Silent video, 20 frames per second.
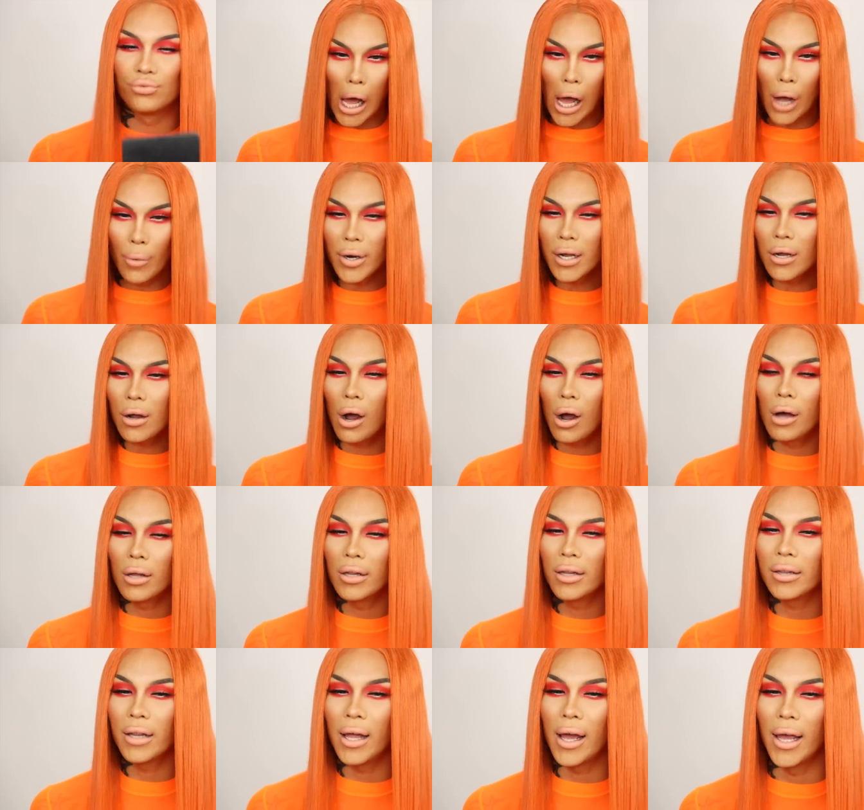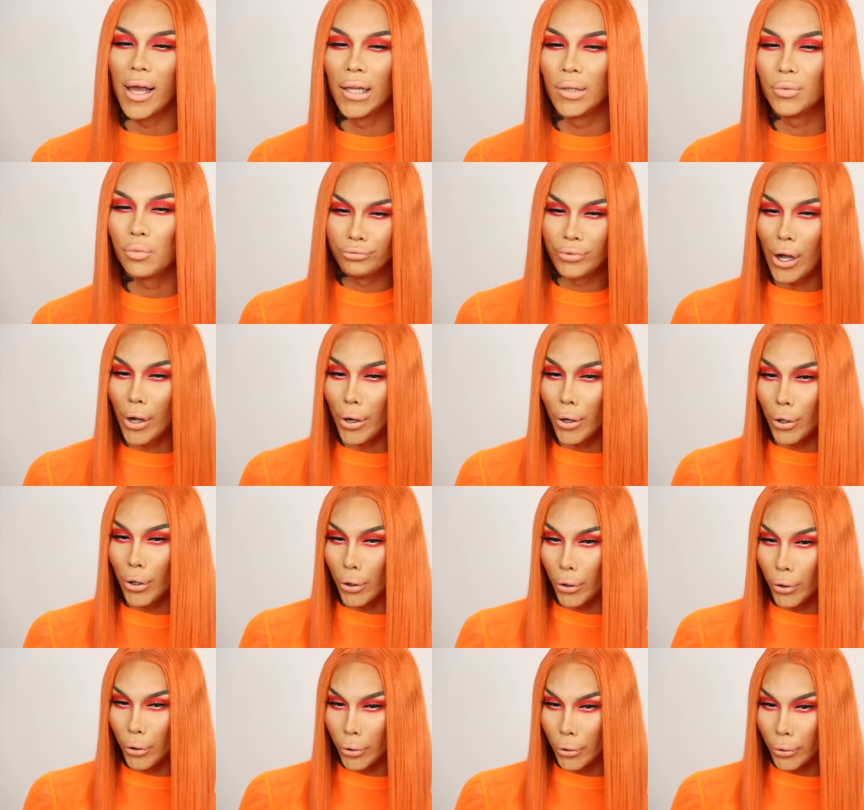I want to call it like that
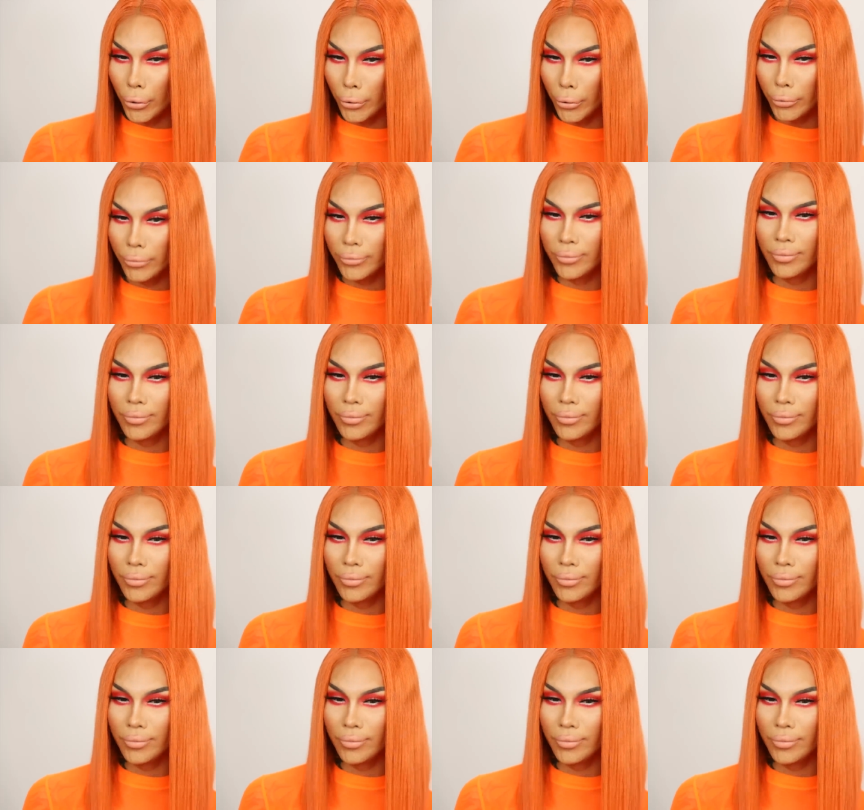girl